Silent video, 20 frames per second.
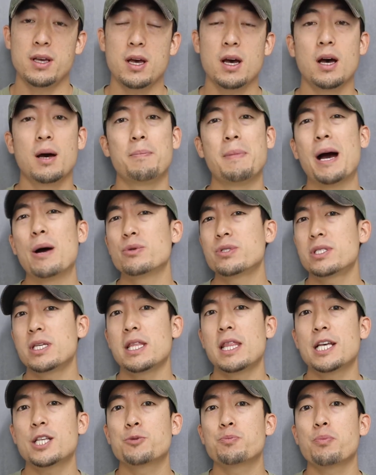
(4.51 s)
I would say
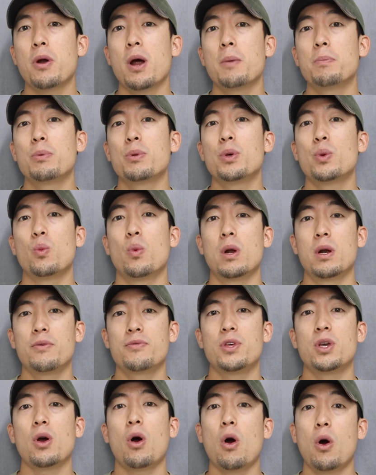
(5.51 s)
that's probably one of
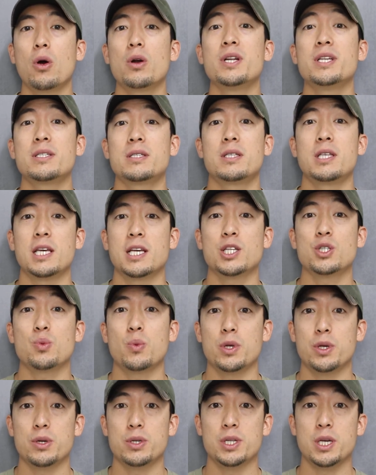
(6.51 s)
the hardest things
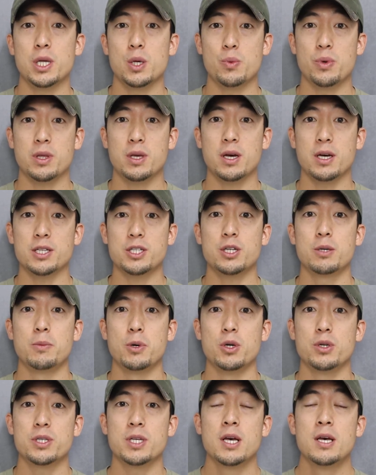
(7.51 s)
when you're dealing with
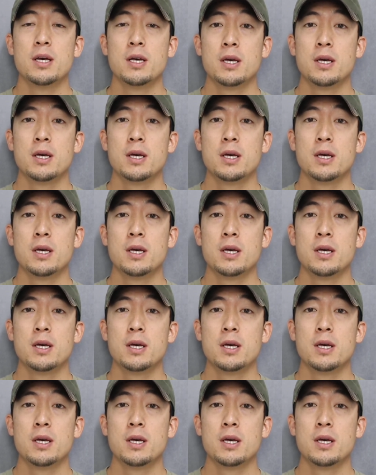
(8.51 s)
customers